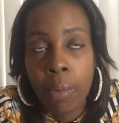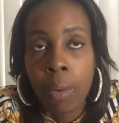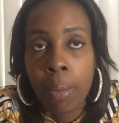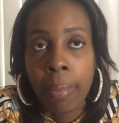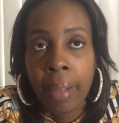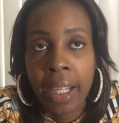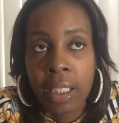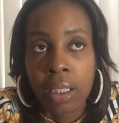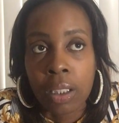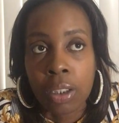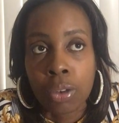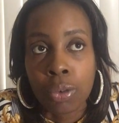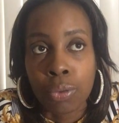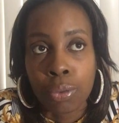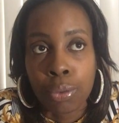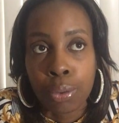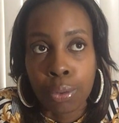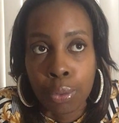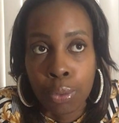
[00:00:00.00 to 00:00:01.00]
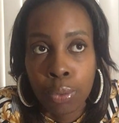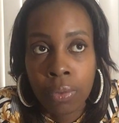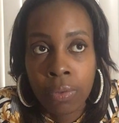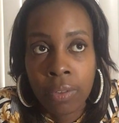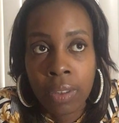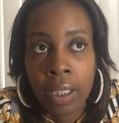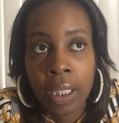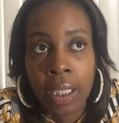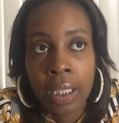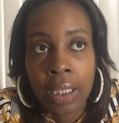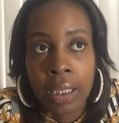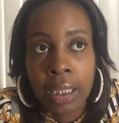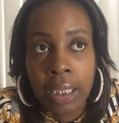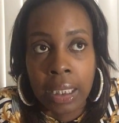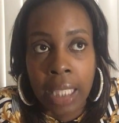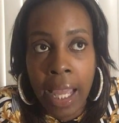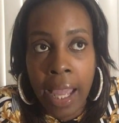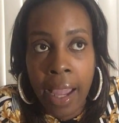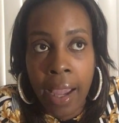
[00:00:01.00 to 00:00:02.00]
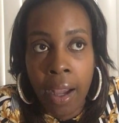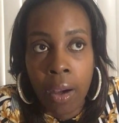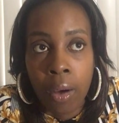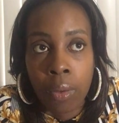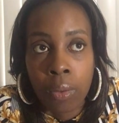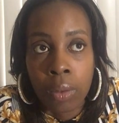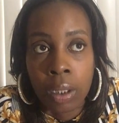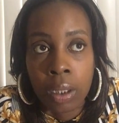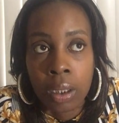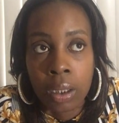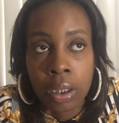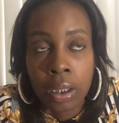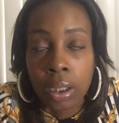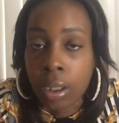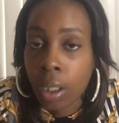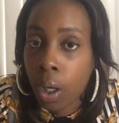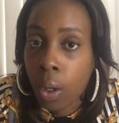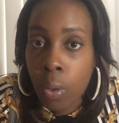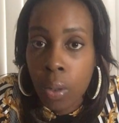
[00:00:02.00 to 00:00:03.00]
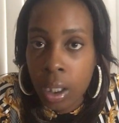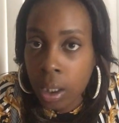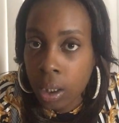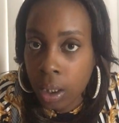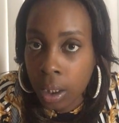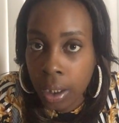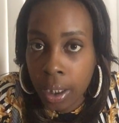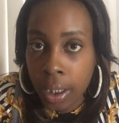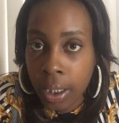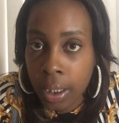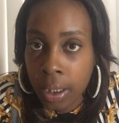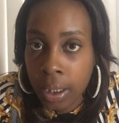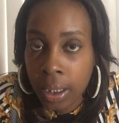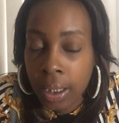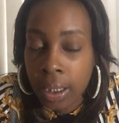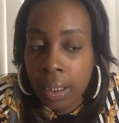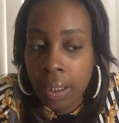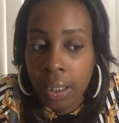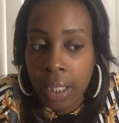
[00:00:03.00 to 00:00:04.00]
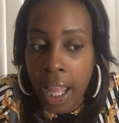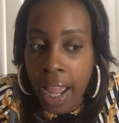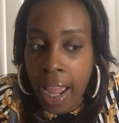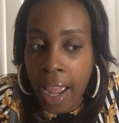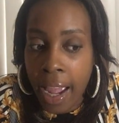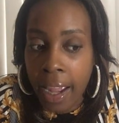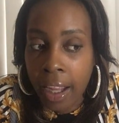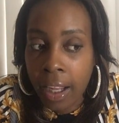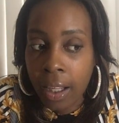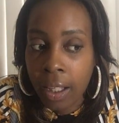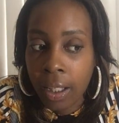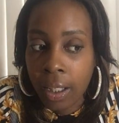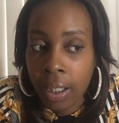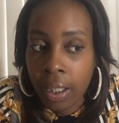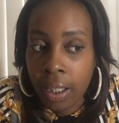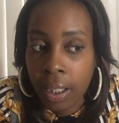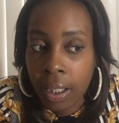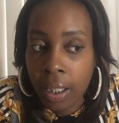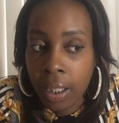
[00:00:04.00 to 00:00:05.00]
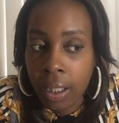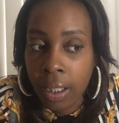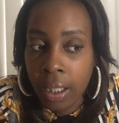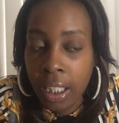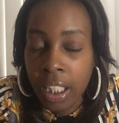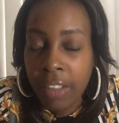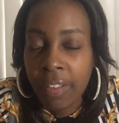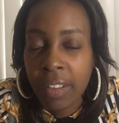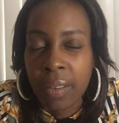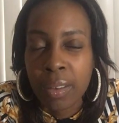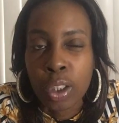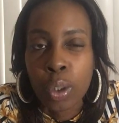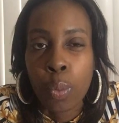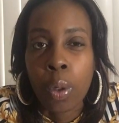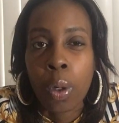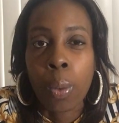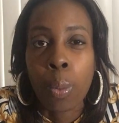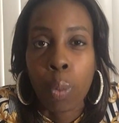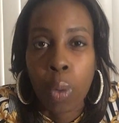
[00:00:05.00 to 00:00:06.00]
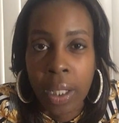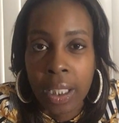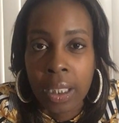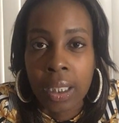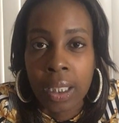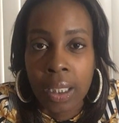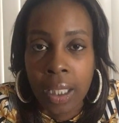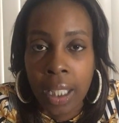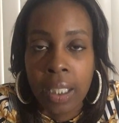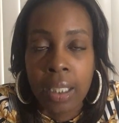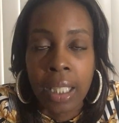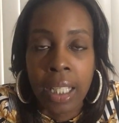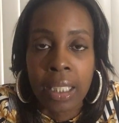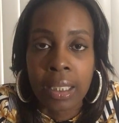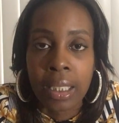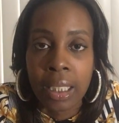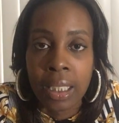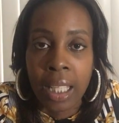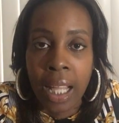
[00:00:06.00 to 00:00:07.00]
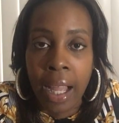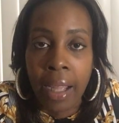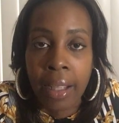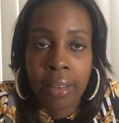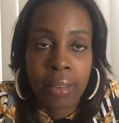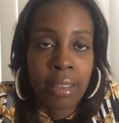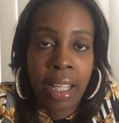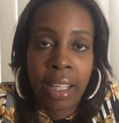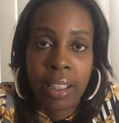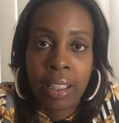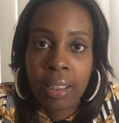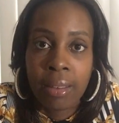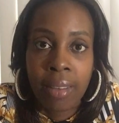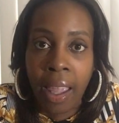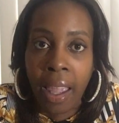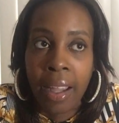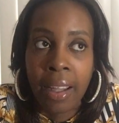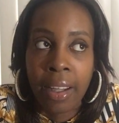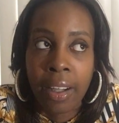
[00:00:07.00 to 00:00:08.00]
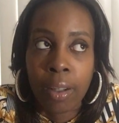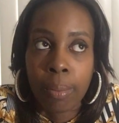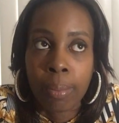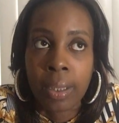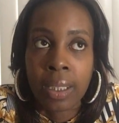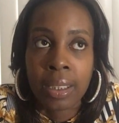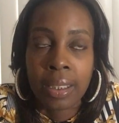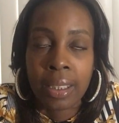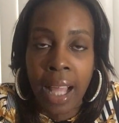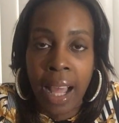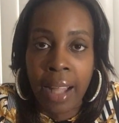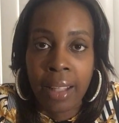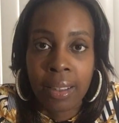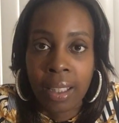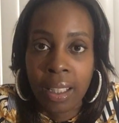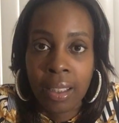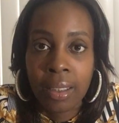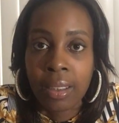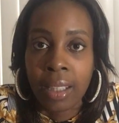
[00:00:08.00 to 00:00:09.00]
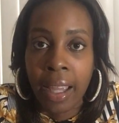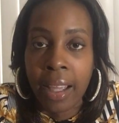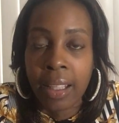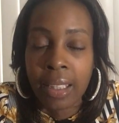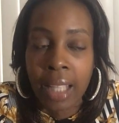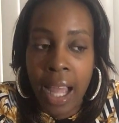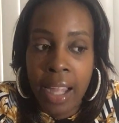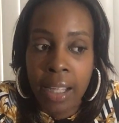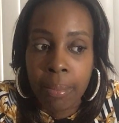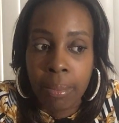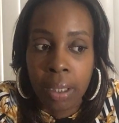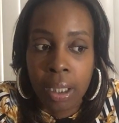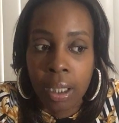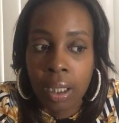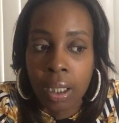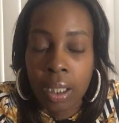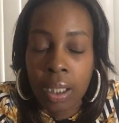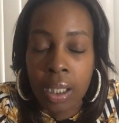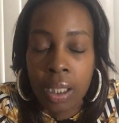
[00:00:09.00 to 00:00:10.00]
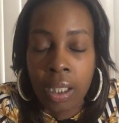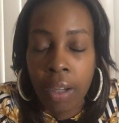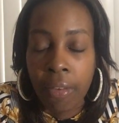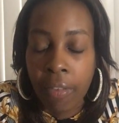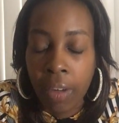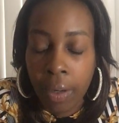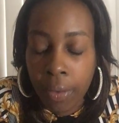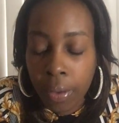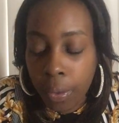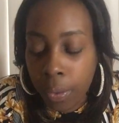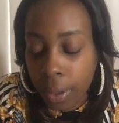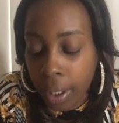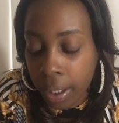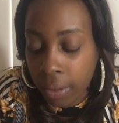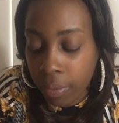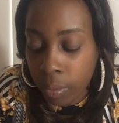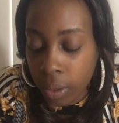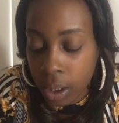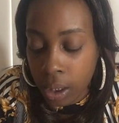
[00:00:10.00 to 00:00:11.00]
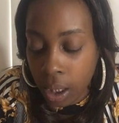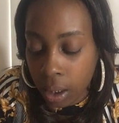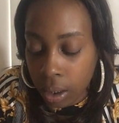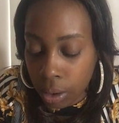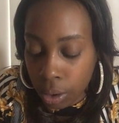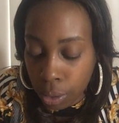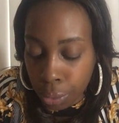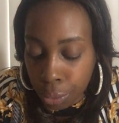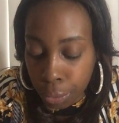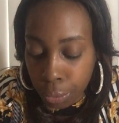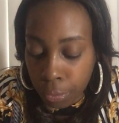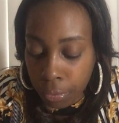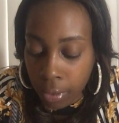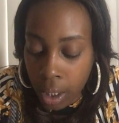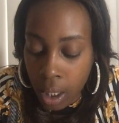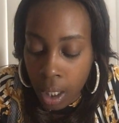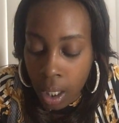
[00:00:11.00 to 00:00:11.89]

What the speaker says: will make the truth sound so good that even if someone wanted to think that it's a lie, they can't help but not think that, like, because they're very creative with telling the truth.